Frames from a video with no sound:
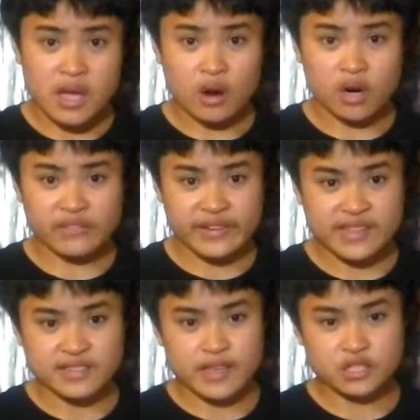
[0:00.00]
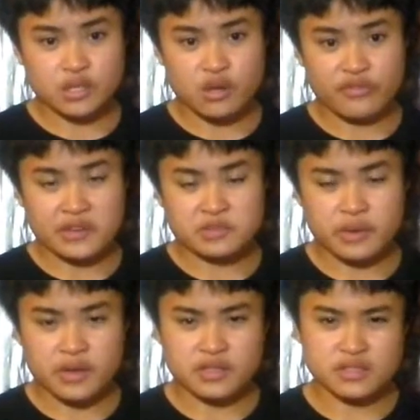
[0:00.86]
Harvey Dent / Two-Face,
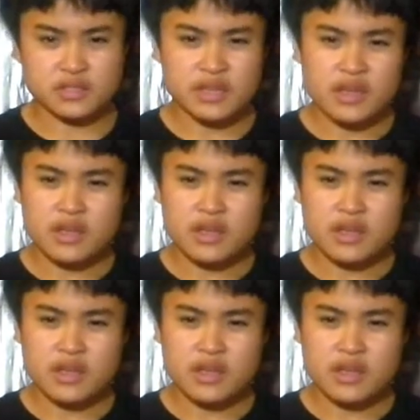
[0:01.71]
because